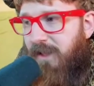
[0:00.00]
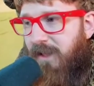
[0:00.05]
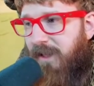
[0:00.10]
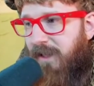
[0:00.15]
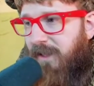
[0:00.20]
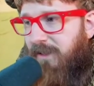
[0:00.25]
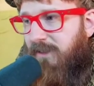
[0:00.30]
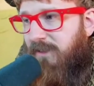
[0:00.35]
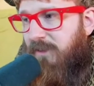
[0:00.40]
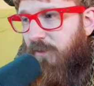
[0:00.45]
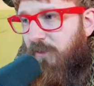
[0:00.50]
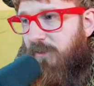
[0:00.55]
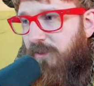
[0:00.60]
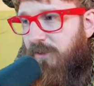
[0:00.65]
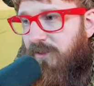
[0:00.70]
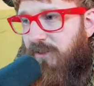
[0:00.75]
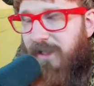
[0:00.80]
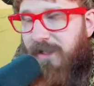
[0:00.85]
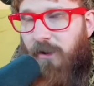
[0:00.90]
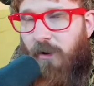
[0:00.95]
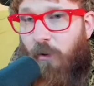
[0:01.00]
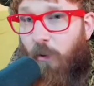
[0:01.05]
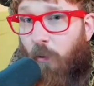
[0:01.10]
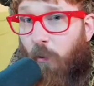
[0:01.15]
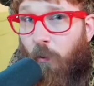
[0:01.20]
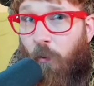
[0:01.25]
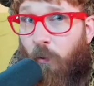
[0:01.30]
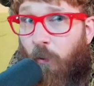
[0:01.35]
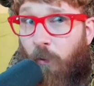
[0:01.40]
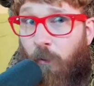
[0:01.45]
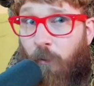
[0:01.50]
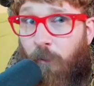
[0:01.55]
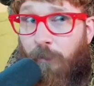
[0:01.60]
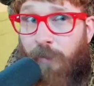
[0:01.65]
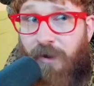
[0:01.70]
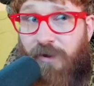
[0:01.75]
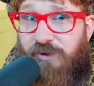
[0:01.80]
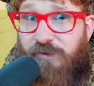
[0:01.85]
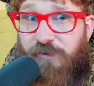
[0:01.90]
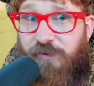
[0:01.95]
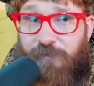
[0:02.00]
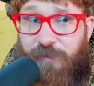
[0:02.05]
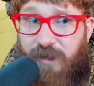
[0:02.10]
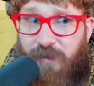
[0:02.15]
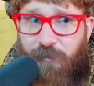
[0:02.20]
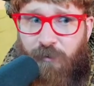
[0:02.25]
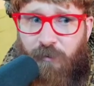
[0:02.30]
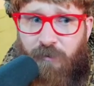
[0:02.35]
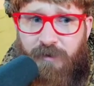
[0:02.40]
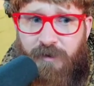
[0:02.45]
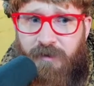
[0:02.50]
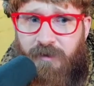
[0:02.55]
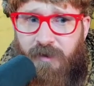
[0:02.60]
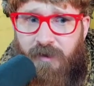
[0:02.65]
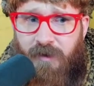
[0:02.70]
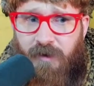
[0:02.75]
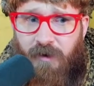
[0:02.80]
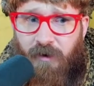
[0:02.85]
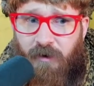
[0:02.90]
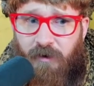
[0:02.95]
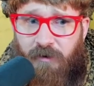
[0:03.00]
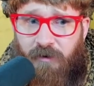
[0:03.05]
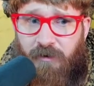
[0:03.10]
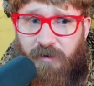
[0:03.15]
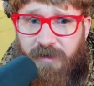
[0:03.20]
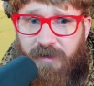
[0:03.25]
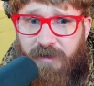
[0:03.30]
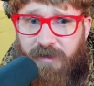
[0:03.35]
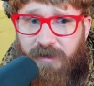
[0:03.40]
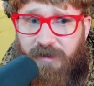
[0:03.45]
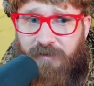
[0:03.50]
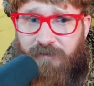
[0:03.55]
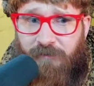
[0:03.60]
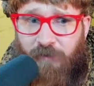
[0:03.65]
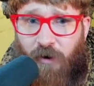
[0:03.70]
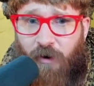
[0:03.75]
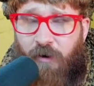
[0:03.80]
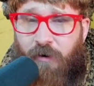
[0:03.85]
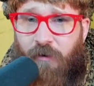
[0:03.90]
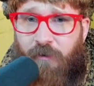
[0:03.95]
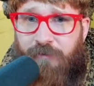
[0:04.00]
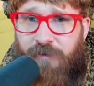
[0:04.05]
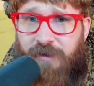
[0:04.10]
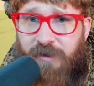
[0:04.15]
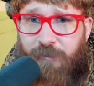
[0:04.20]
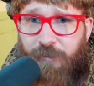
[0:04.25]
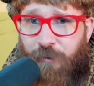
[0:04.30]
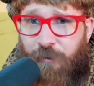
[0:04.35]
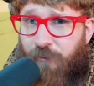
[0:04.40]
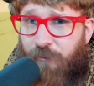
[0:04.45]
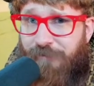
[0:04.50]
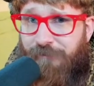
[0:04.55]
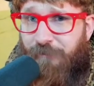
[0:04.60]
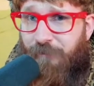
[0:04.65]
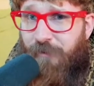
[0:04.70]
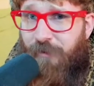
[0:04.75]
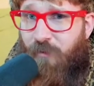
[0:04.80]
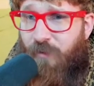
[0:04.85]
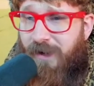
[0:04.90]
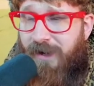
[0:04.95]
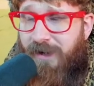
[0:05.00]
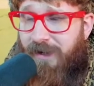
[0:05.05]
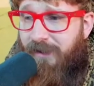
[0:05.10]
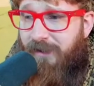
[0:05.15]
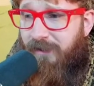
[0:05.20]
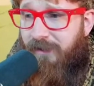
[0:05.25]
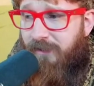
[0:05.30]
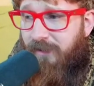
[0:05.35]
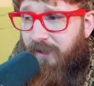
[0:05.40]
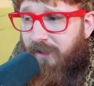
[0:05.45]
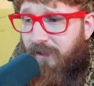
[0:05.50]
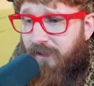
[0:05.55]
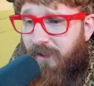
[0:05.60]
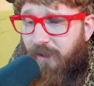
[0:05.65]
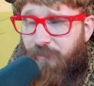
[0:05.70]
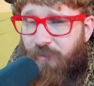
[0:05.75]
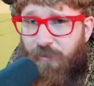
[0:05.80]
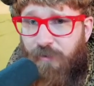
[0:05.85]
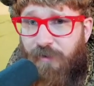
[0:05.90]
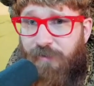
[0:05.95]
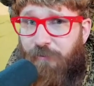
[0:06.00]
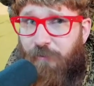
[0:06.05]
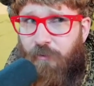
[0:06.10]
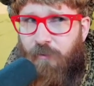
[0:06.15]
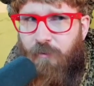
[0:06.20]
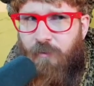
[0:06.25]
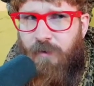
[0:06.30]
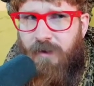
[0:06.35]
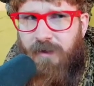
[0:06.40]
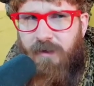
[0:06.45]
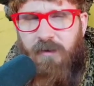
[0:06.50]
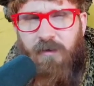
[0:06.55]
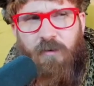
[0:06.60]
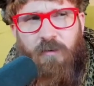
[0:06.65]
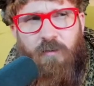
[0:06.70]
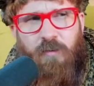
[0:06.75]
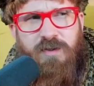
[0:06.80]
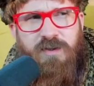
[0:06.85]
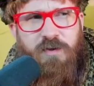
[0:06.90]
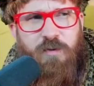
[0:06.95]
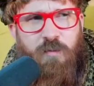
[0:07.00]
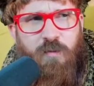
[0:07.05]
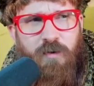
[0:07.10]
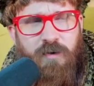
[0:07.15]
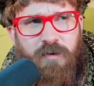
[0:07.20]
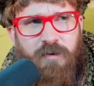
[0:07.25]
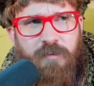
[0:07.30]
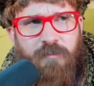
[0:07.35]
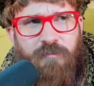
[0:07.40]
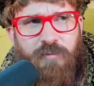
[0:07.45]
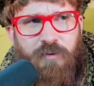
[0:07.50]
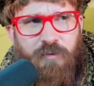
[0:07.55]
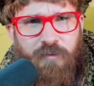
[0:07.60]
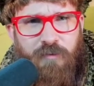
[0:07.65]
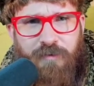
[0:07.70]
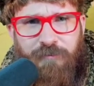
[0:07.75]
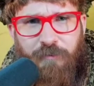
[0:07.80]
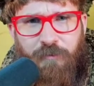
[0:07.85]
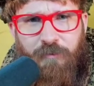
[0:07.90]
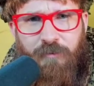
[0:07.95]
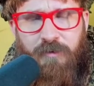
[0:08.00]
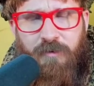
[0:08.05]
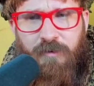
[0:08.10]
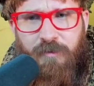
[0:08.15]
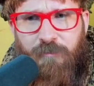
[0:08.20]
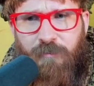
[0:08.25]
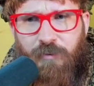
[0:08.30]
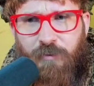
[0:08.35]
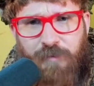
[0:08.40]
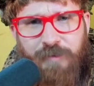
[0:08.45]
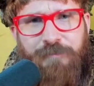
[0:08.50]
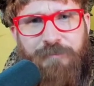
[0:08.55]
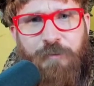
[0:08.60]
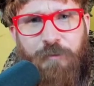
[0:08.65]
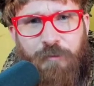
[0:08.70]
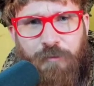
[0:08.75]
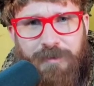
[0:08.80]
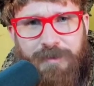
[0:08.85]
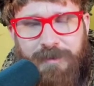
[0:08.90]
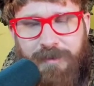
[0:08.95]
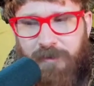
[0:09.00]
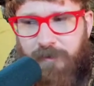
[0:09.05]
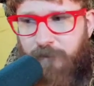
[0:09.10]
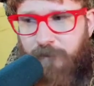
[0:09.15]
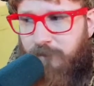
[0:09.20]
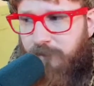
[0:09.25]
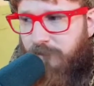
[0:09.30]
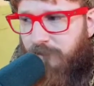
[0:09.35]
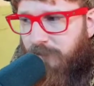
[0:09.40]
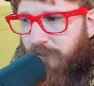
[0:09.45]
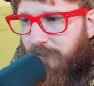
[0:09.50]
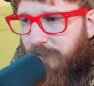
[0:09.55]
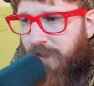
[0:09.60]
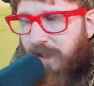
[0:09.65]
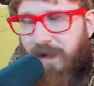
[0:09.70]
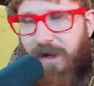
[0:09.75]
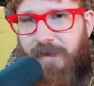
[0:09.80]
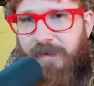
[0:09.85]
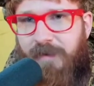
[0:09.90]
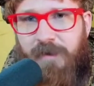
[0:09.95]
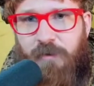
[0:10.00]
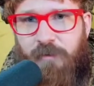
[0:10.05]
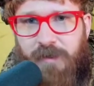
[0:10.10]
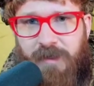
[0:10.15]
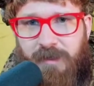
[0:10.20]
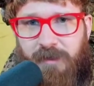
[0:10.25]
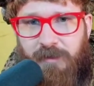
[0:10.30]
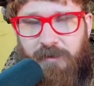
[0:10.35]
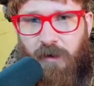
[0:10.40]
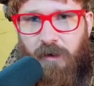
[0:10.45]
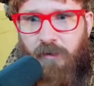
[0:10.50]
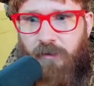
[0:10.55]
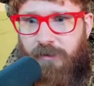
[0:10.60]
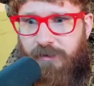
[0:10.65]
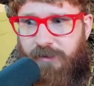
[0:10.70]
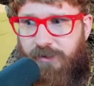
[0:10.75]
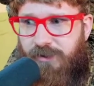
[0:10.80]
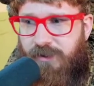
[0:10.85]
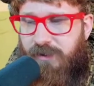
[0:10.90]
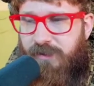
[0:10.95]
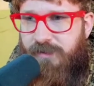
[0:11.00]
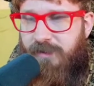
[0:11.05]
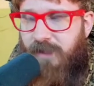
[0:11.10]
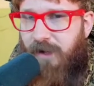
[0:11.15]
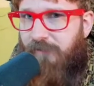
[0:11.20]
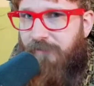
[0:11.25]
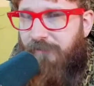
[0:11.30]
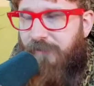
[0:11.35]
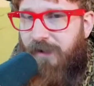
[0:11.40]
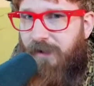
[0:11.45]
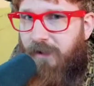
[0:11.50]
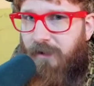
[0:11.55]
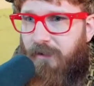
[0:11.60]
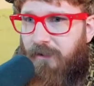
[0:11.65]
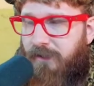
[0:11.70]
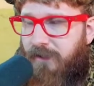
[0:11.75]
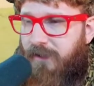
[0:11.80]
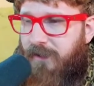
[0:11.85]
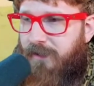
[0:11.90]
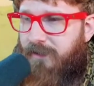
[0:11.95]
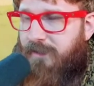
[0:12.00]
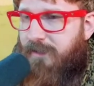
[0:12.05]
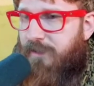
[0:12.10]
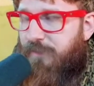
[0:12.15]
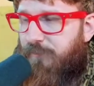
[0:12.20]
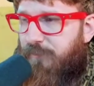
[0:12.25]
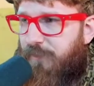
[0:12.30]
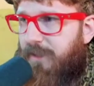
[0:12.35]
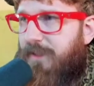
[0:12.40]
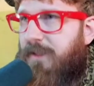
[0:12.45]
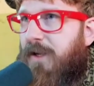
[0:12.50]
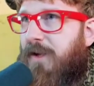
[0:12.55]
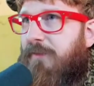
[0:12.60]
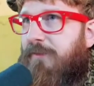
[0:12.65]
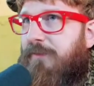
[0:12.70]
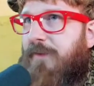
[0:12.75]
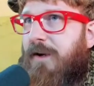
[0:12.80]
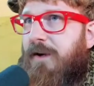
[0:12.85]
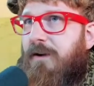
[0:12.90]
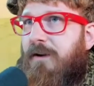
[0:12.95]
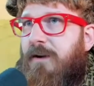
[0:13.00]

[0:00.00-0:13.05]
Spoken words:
So there's like a whole bunch of people that are involved in a peripheral way. What's the word? Peripherally. And they don't get acknowledged. It's not fair. It's really not fair.